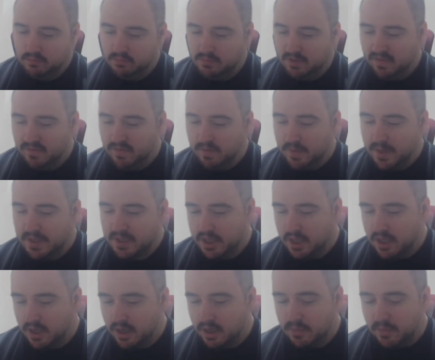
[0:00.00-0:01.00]
information
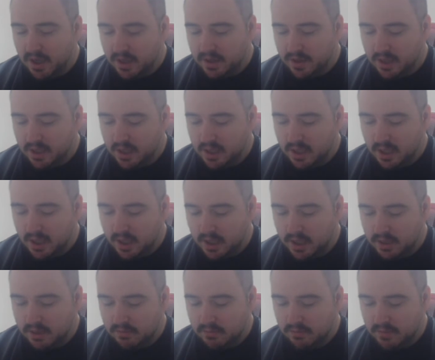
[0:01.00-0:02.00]
here about
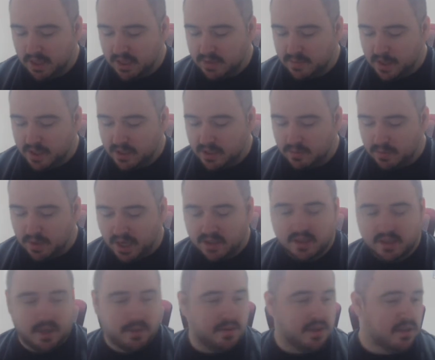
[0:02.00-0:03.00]
the expansion pass
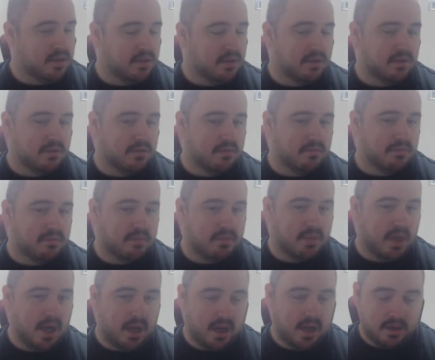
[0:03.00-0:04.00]
coming to
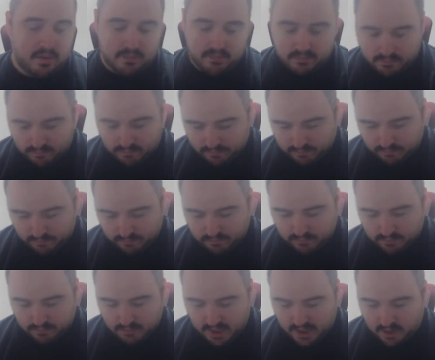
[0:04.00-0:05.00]

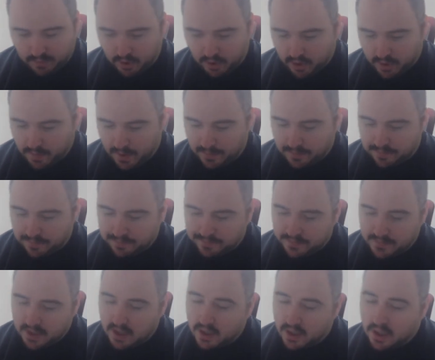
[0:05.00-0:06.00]
Pokemon.
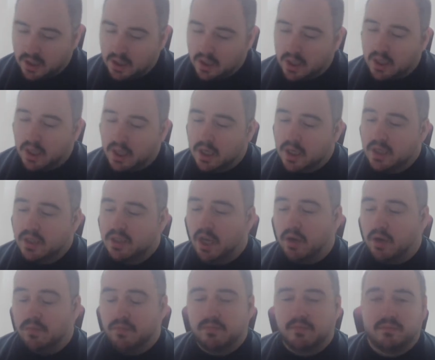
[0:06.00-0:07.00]

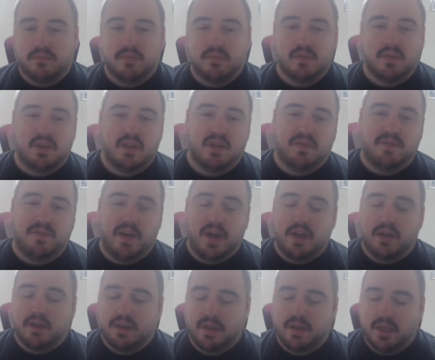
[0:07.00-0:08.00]
So the
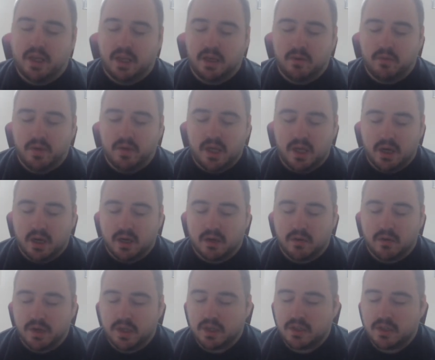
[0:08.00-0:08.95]
final thing we are going to